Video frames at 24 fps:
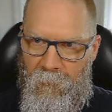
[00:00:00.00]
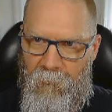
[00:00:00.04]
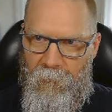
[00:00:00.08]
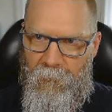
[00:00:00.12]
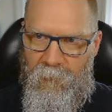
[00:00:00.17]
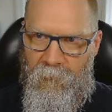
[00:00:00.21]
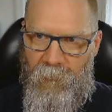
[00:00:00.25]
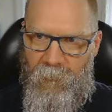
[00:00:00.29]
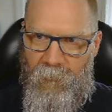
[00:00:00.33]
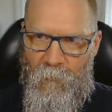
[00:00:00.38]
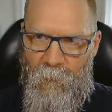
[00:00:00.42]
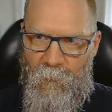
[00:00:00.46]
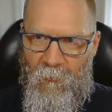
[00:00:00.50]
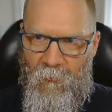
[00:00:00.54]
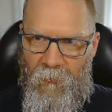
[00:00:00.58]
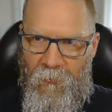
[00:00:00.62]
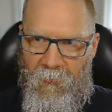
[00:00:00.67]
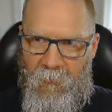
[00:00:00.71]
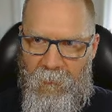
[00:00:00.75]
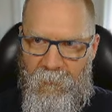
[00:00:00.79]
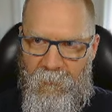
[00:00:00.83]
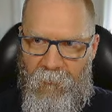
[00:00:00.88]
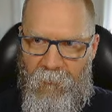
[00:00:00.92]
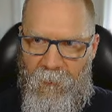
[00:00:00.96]
template
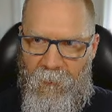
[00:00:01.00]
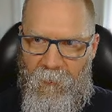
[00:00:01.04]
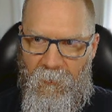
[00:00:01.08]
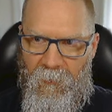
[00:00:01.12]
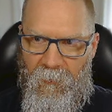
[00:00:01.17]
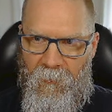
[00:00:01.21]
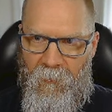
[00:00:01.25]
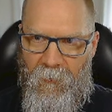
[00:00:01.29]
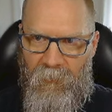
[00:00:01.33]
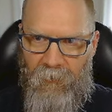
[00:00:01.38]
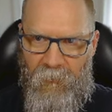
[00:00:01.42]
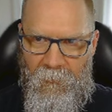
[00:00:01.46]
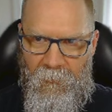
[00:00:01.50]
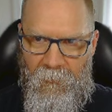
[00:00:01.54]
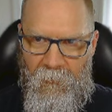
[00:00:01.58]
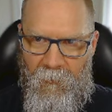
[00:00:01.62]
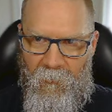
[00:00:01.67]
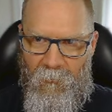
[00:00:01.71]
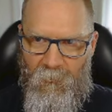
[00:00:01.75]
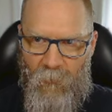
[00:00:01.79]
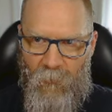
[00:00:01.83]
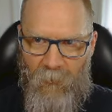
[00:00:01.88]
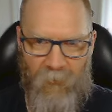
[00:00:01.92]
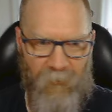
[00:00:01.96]
data
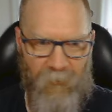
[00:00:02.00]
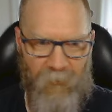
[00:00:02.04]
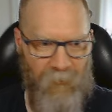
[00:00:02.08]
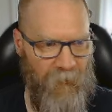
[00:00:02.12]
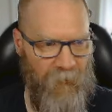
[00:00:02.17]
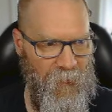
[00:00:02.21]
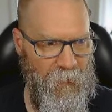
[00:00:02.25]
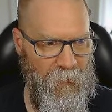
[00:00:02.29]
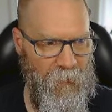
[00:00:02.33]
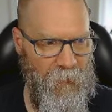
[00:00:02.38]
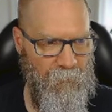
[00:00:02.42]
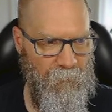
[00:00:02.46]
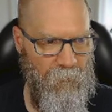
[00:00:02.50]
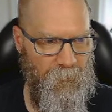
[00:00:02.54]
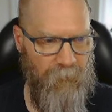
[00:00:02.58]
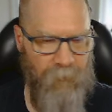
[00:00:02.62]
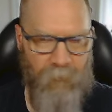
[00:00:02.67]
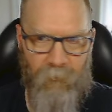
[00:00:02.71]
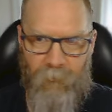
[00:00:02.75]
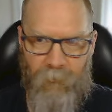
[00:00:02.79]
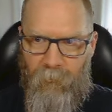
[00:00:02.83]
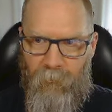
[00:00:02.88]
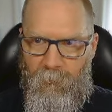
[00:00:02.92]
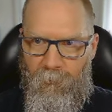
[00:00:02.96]
with a
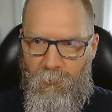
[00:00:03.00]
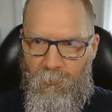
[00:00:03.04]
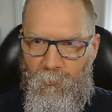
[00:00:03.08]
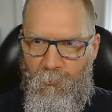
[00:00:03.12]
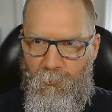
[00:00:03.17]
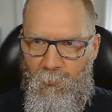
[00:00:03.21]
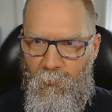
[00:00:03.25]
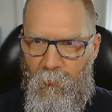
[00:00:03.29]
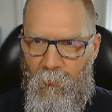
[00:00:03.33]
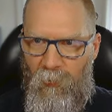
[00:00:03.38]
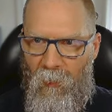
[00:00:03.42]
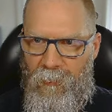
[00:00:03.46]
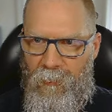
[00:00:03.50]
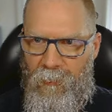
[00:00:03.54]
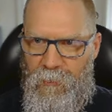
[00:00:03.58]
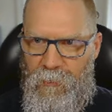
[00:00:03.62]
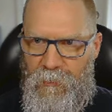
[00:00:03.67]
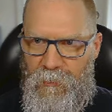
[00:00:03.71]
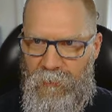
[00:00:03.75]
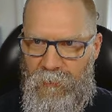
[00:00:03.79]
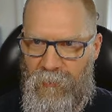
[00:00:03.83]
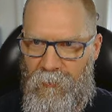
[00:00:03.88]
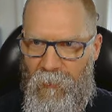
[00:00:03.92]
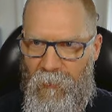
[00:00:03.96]

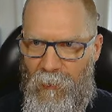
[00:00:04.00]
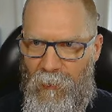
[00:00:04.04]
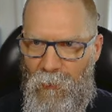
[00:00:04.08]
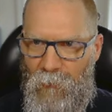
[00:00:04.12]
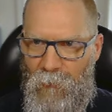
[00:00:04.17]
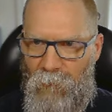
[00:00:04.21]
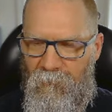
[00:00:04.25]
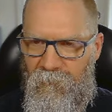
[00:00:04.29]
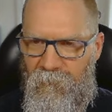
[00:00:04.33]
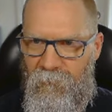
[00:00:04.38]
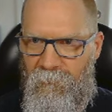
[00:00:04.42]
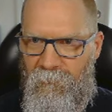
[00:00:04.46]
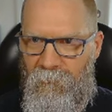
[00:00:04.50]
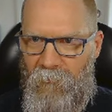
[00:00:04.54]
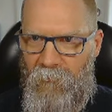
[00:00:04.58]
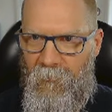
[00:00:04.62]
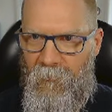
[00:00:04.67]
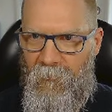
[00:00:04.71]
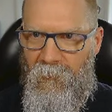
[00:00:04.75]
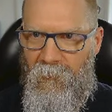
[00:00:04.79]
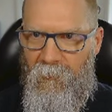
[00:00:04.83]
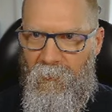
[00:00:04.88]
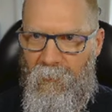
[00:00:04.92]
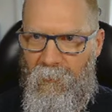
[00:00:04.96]
bunch of
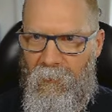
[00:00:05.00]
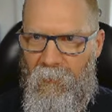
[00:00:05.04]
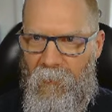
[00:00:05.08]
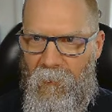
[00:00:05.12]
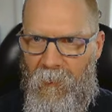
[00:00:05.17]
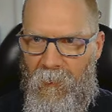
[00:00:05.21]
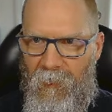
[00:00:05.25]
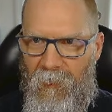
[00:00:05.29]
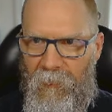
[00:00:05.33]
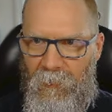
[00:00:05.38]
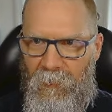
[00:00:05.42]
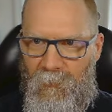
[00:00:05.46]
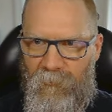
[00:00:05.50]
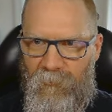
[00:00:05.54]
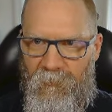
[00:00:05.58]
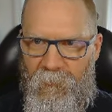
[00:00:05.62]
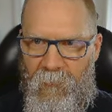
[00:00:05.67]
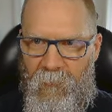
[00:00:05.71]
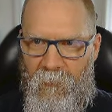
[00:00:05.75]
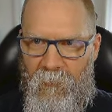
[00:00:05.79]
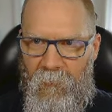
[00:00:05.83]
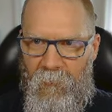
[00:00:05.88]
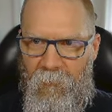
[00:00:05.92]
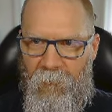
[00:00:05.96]
items
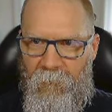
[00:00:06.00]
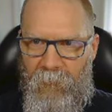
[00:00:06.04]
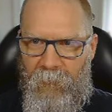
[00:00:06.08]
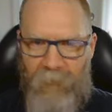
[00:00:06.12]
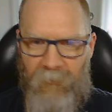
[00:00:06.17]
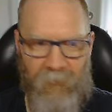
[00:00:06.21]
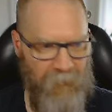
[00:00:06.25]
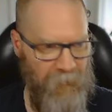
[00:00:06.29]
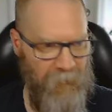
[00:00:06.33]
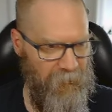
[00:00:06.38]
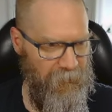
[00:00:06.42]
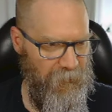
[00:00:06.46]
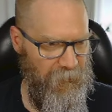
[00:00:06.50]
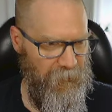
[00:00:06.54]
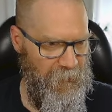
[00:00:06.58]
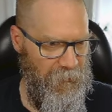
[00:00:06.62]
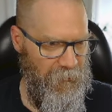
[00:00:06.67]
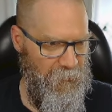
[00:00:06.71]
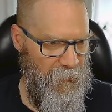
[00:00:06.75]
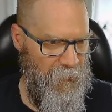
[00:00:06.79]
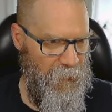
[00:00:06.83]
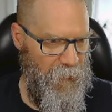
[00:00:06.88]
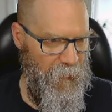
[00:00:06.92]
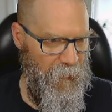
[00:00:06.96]
here.
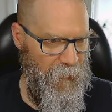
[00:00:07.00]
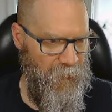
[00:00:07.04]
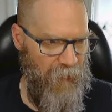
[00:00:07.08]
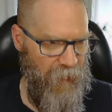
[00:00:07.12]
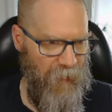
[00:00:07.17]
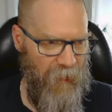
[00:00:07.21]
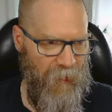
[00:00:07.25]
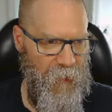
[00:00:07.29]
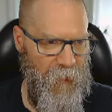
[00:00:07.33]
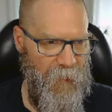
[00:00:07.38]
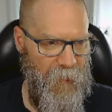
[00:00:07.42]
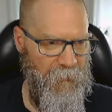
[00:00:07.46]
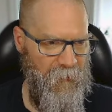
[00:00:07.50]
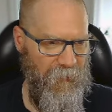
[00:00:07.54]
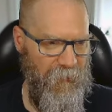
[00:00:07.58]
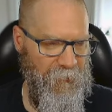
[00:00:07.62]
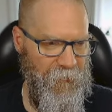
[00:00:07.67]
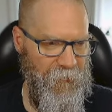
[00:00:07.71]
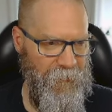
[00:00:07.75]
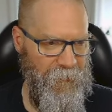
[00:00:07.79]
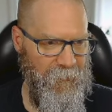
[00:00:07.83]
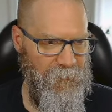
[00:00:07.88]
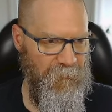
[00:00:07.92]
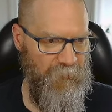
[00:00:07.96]
And then,
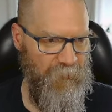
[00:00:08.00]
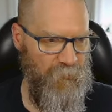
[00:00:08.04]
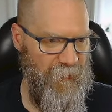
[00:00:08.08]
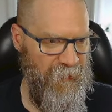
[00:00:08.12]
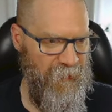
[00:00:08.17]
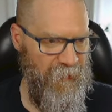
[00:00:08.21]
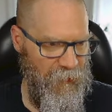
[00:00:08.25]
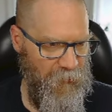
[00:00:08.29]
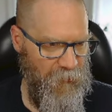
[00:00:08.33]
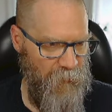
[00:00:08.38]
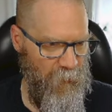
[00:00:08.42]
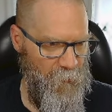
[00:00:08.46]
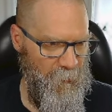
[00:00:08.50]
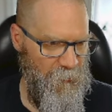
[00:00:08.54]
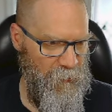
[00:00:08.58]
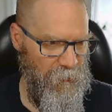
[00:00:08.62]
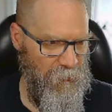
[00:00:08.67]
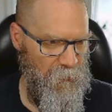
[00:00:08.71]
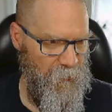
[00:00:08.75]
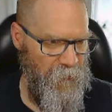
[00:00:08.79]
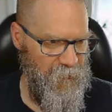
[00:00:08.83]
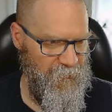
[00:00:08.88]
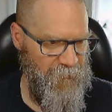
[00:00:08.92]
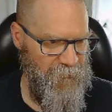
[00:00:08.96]
do we care about a
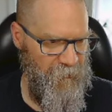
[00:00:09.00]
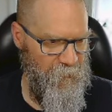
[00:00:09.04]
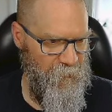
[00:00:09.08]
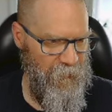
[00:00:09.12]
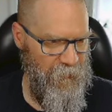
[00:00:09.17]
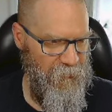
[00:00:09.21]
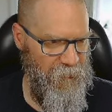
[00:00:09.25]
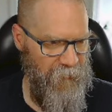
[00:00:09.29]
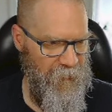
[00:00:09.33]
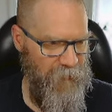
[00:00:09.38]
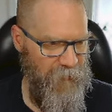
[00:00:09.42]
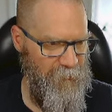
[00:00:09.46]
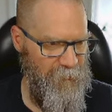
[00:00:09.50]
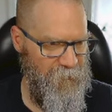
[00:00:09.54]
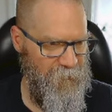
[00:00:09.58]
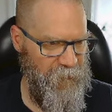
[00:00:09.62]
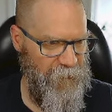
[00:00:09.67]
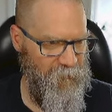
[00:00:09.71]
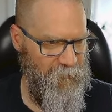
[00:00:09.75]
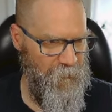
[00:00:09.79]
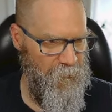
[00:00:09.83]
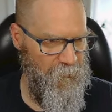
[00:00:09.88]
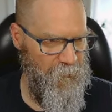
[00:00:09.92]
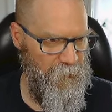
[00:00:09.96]
launch template name? Let's have a
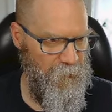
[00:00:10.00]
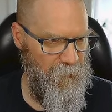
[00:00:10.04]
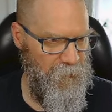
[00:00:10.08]
look.